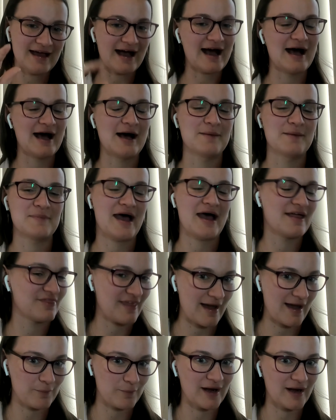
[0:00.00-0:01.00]
Um, and
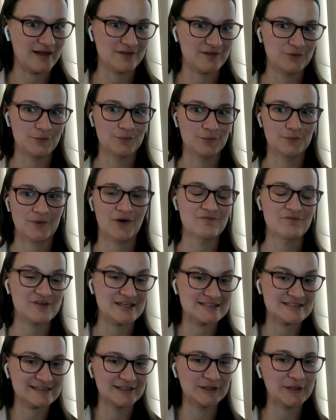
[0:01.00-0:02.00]
that way, you
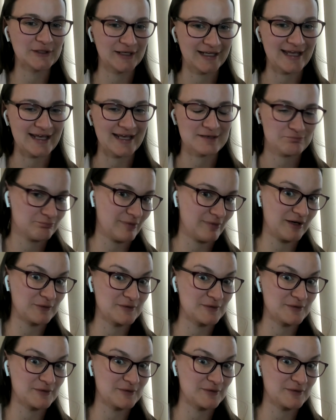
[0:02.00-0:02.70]
obviously you're going to get better